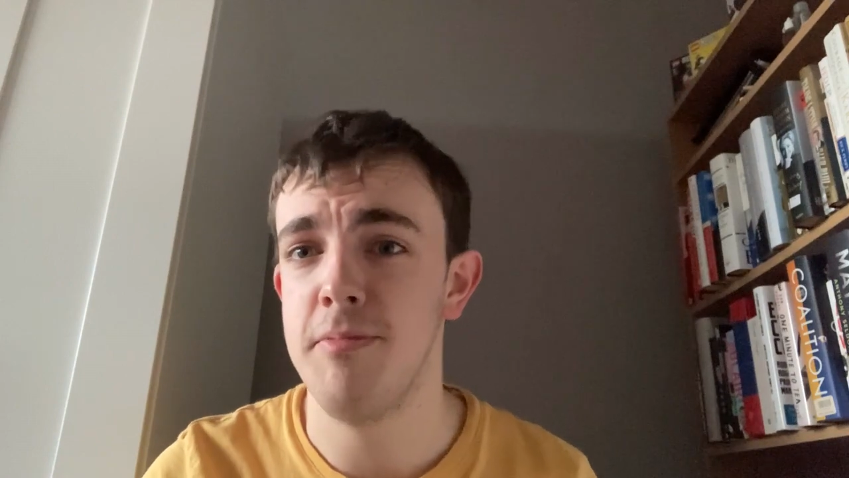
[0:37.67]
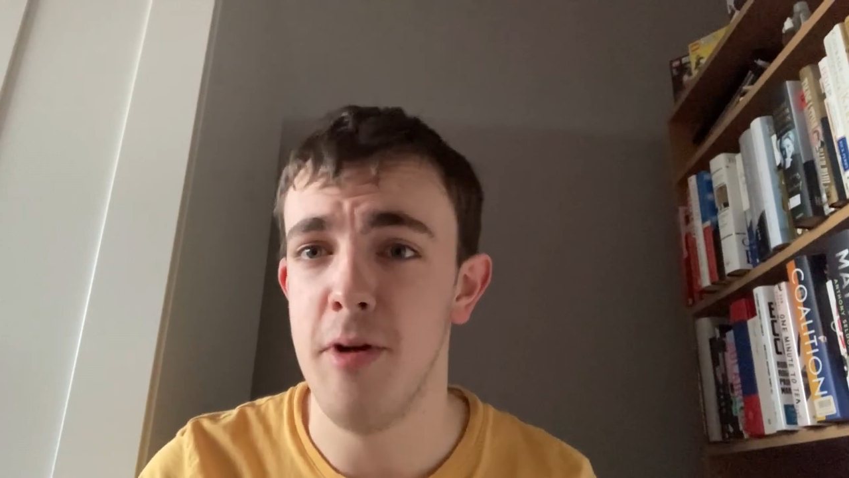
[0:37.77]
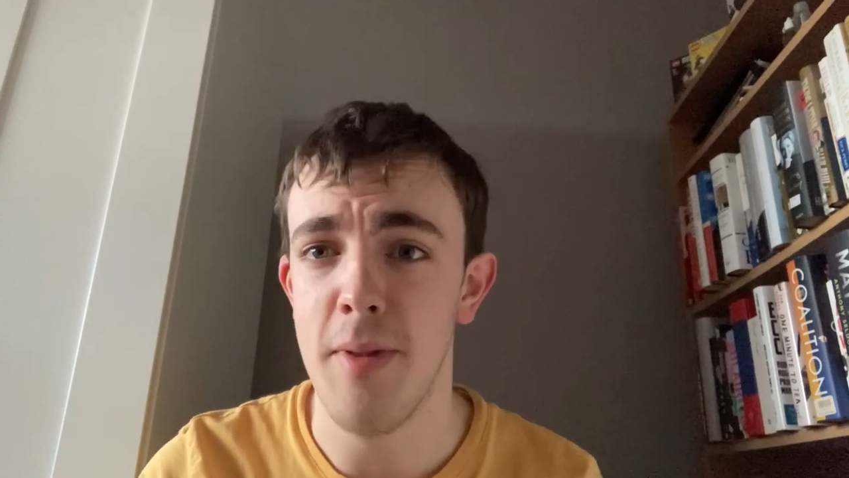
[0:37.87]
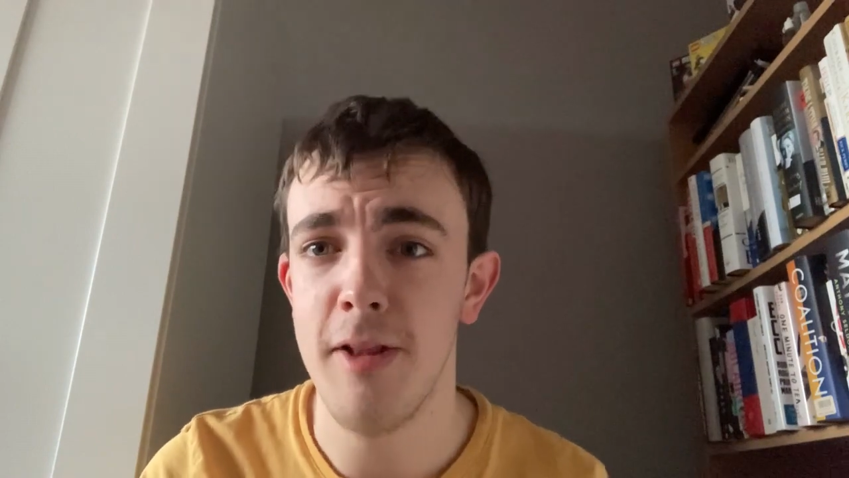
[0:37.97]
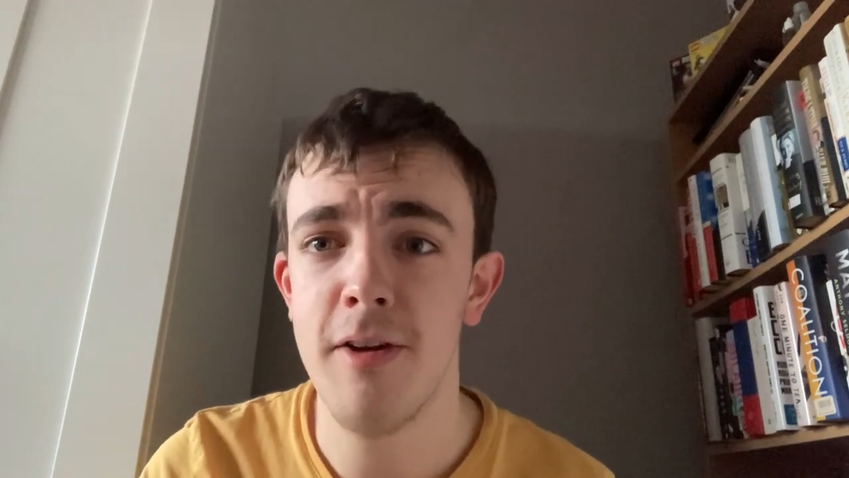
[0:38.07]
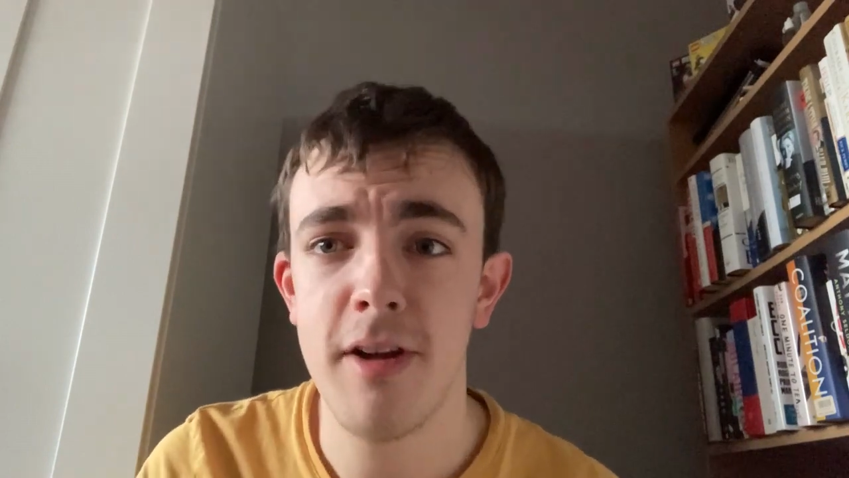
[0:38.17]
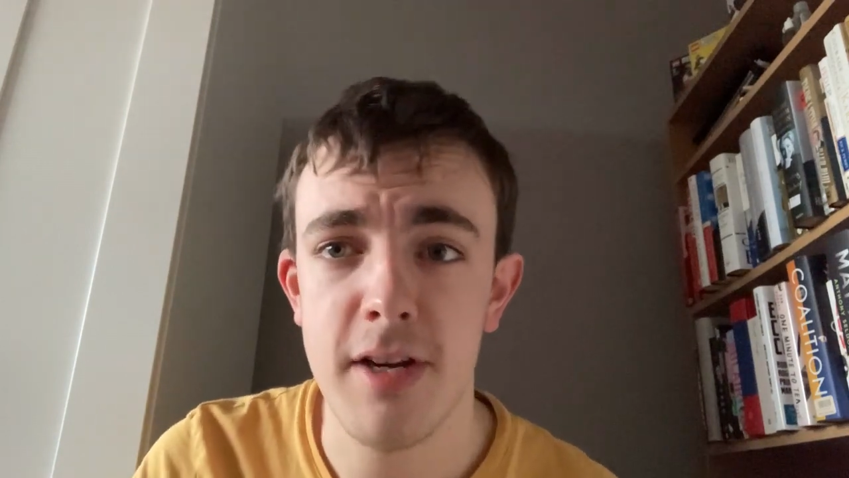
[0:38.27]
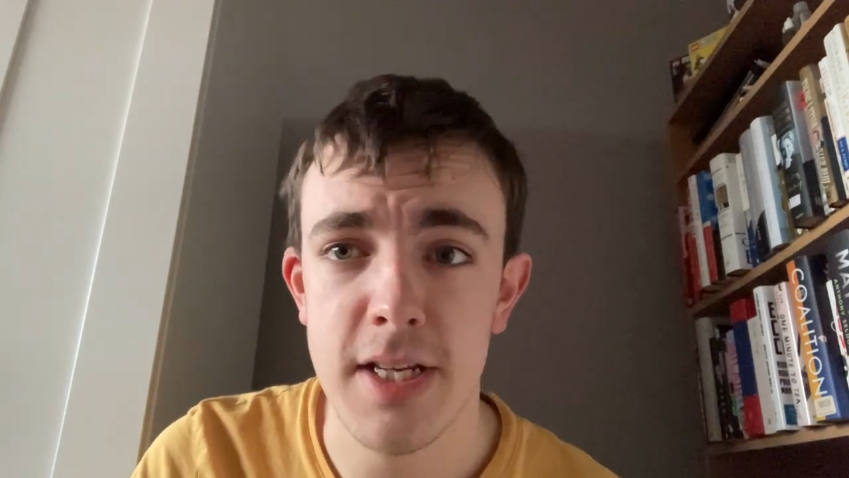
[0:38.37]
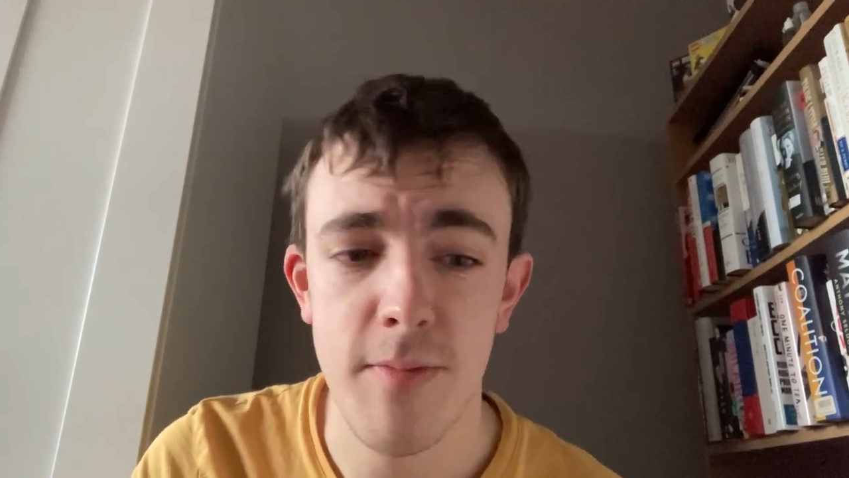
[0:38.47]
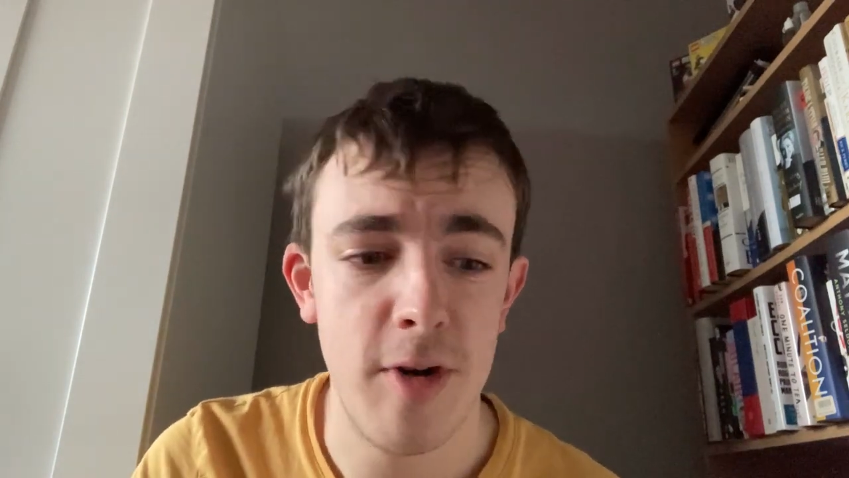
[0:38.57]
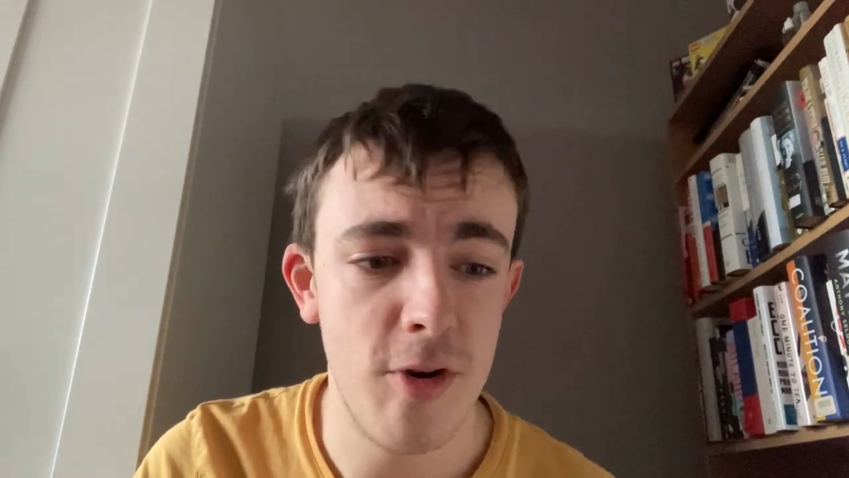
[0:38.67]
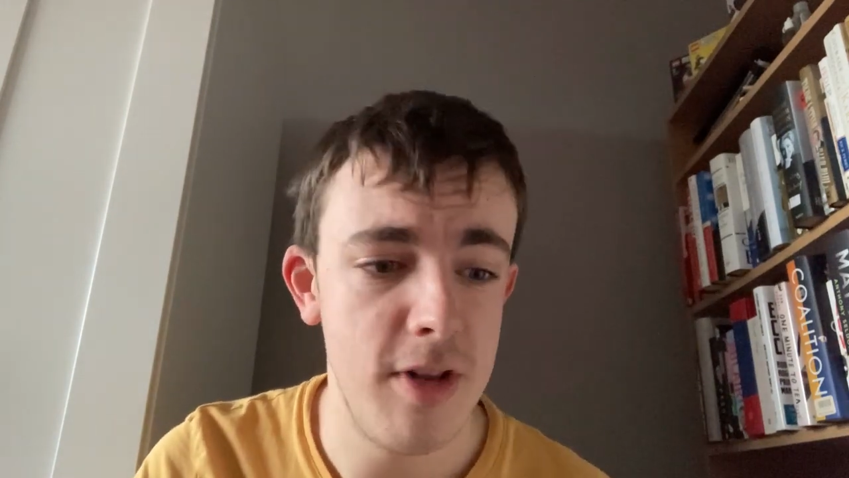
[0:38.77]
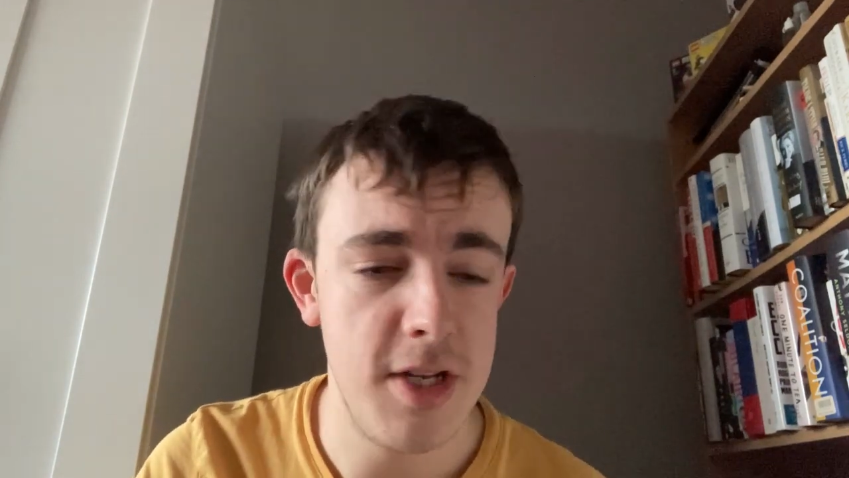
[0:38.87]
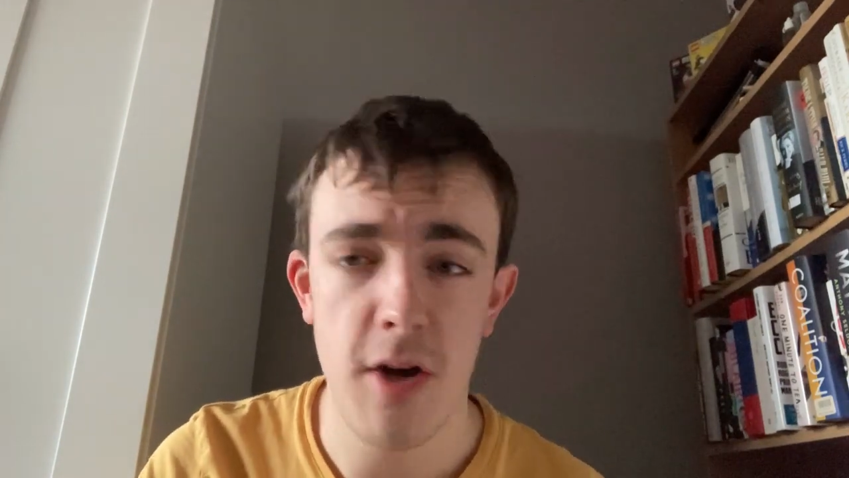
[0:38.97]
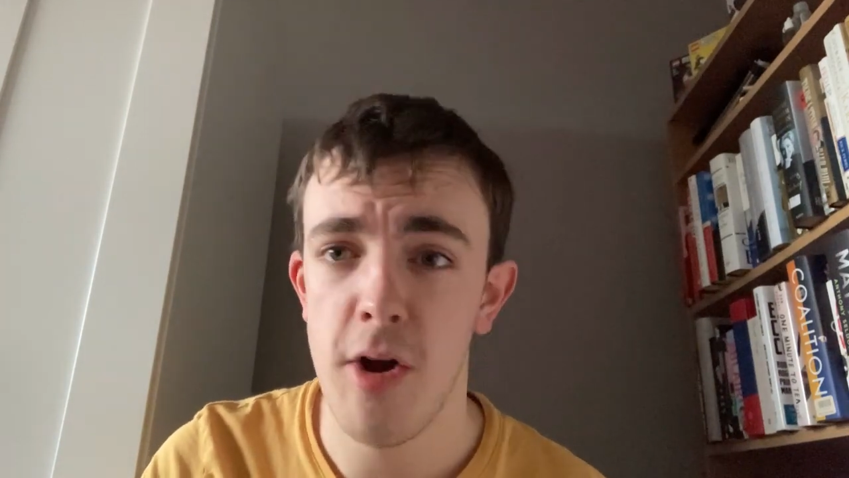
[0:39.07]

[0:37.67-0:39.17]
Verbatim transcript: No, my luck, because I'm recording this